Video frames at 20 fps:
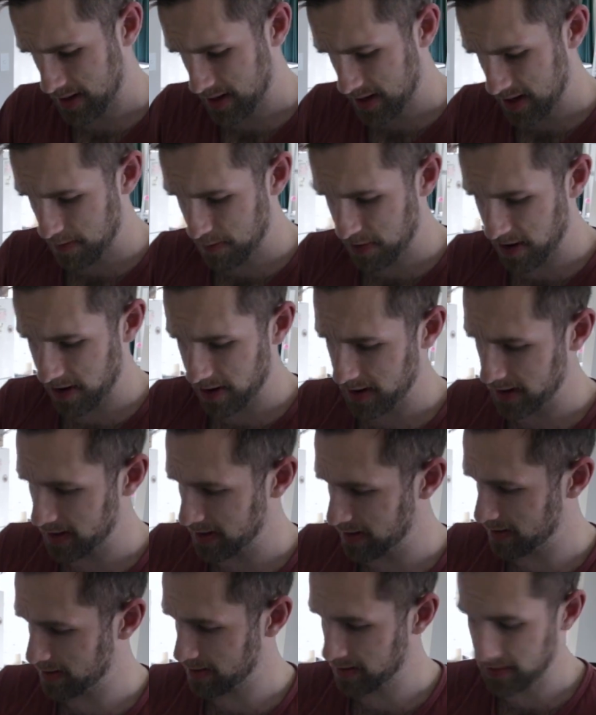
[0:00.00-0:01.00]
and apparently
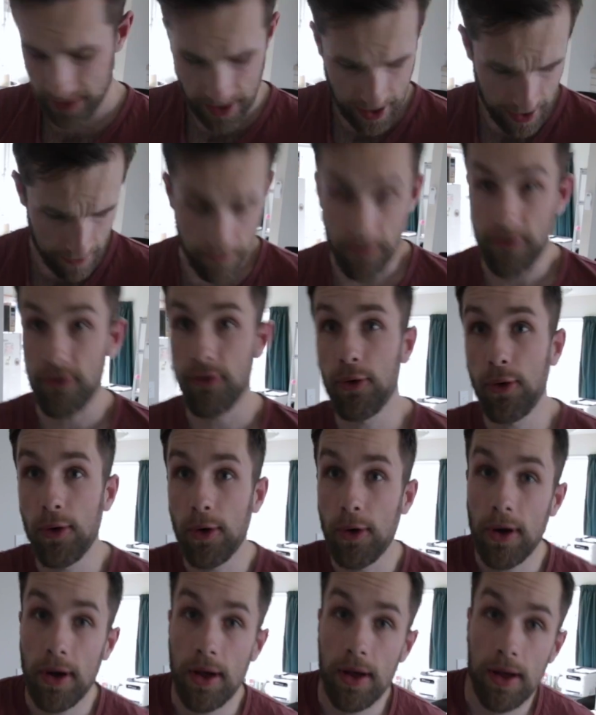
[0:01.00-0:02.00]
it's the same
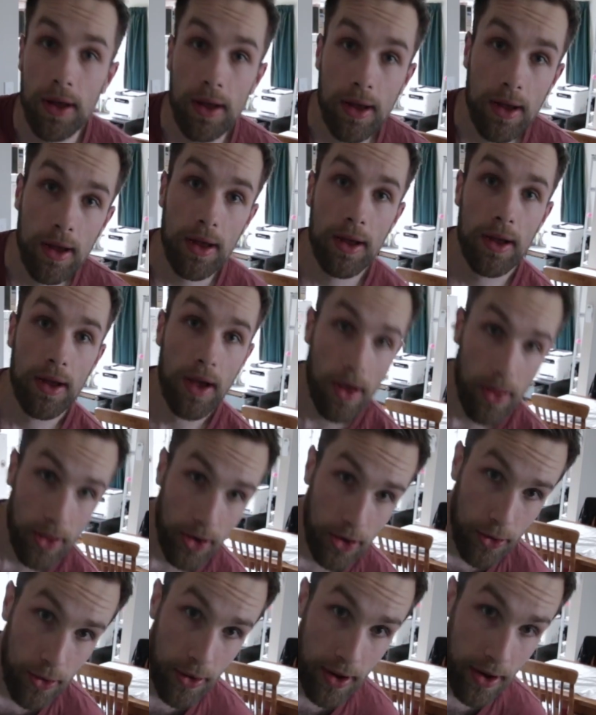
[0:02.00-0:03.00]
for the new